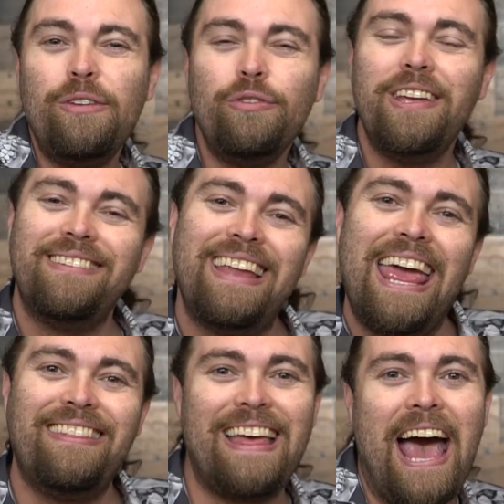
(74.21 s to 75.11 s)
interesting
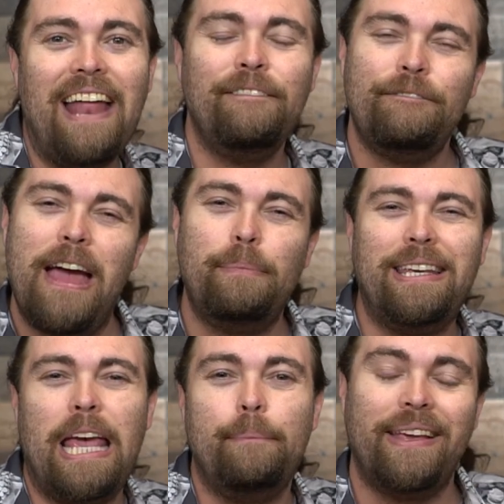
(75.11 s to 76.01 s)
take that and family
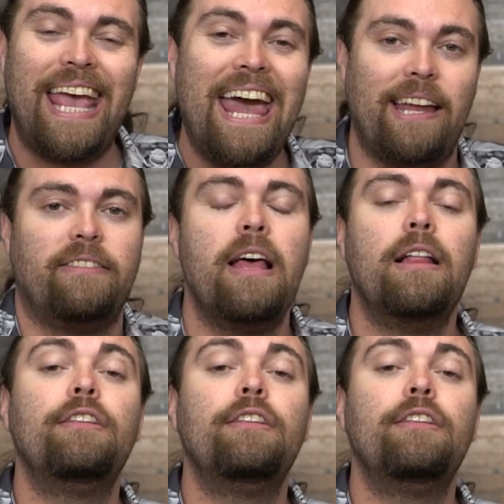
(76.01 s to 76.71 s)
game mechanics.